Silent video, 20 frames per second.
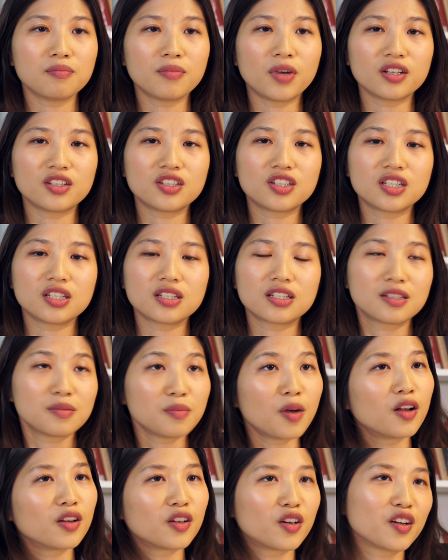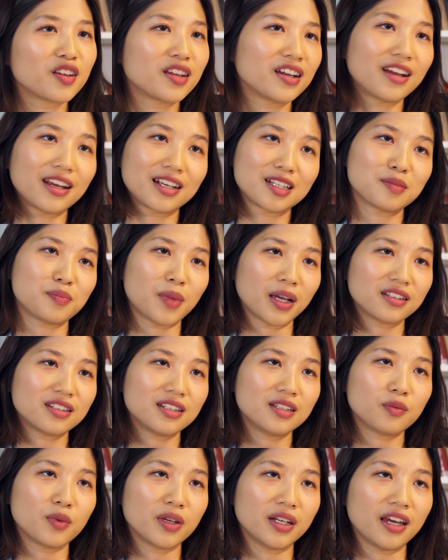much smaller than I
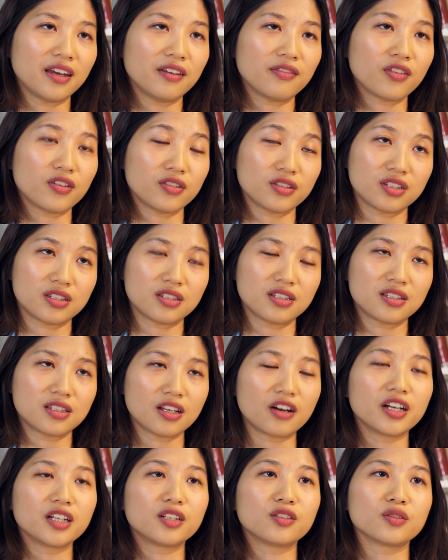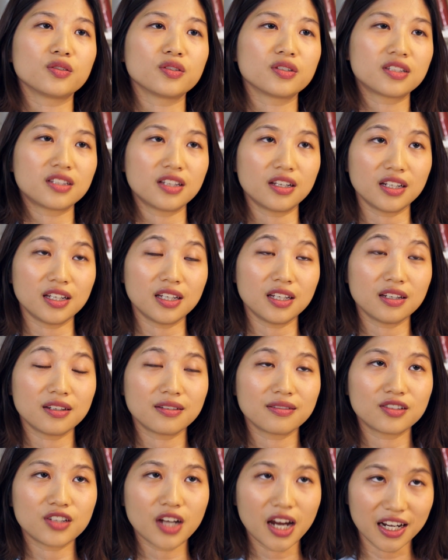expected when I first started to study
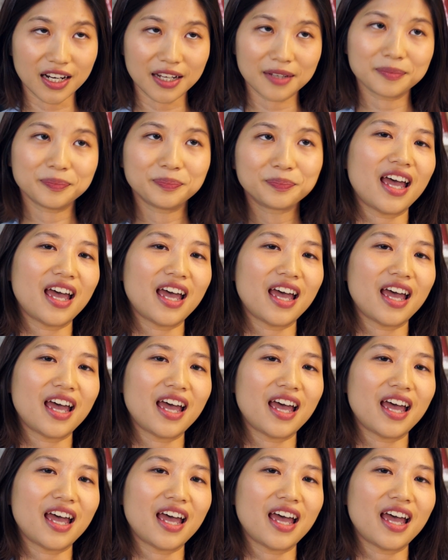China.